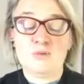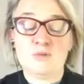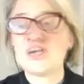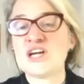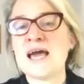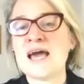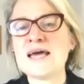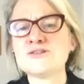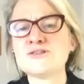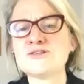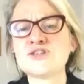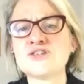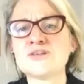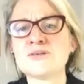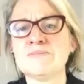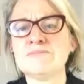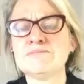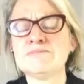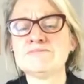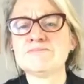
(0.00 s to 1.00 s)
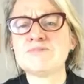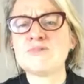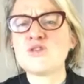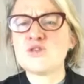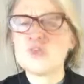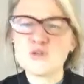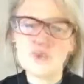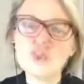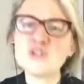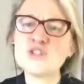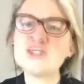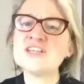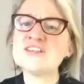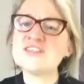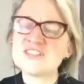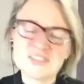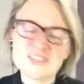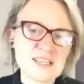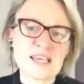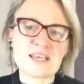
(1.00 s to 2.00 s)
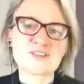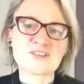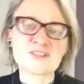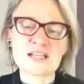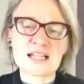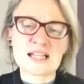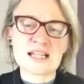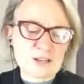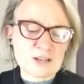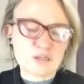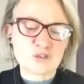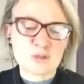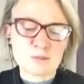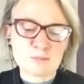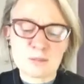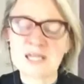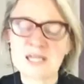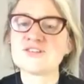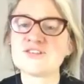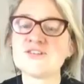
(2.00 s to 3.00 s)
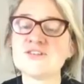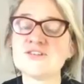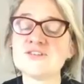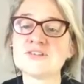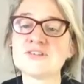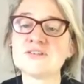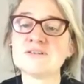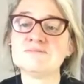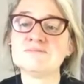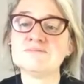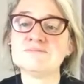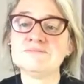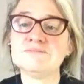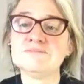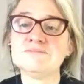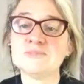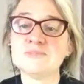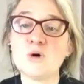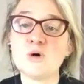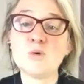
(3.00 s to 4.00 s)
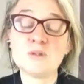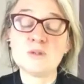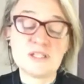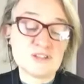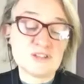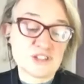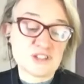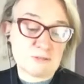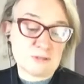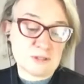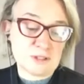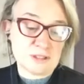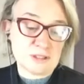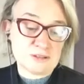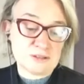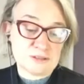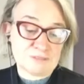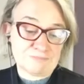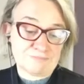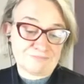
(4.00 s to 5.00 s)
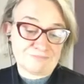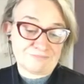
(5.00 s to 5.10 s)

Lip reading: which has 36 electric buses, all in Sheffield.